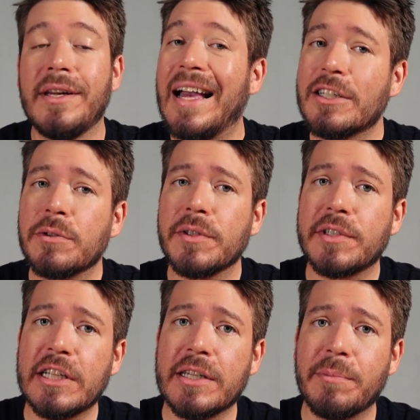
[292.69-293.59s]
Naturals
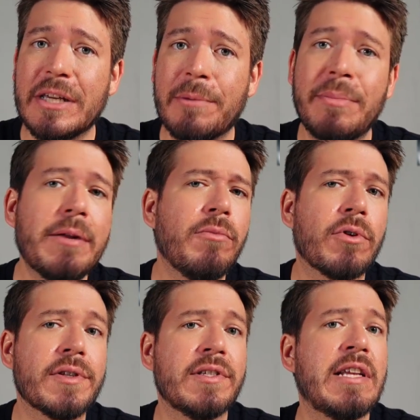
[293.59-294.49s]
tend to be a bit
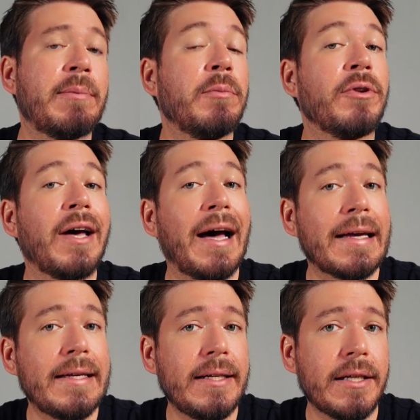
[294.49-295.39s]
more susceptible to high
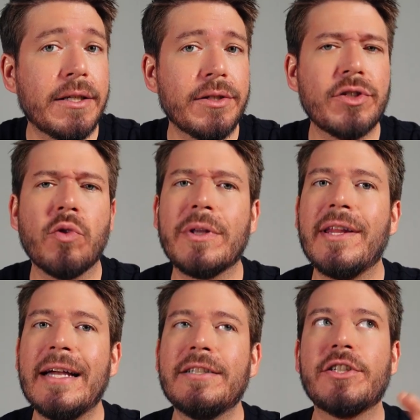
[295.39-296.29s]
heat, So we
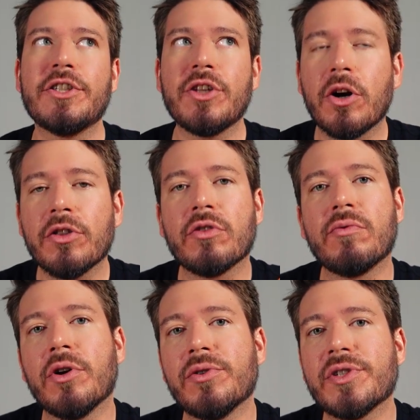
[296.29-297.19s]
like to start the
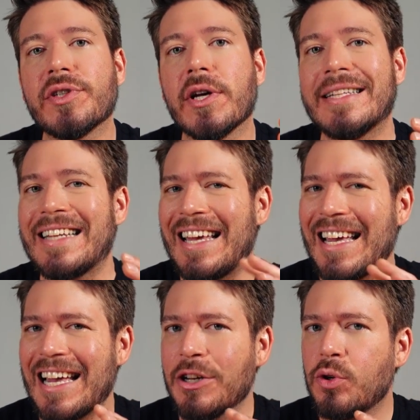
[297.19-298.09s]
roast a
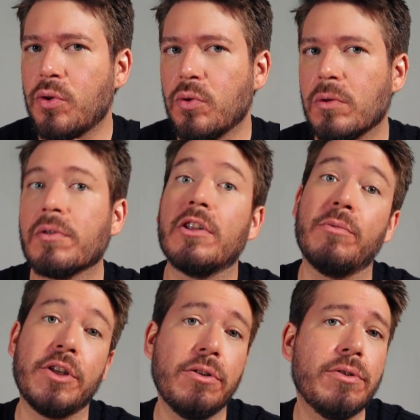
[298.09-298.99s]
tad cooler than
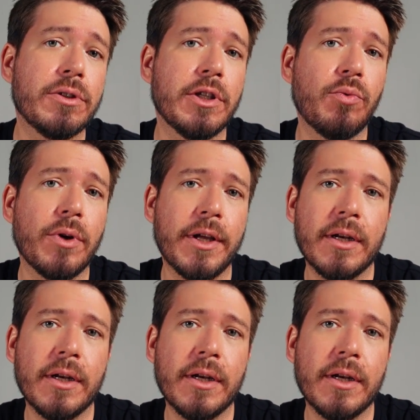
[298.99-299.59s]
we usually would,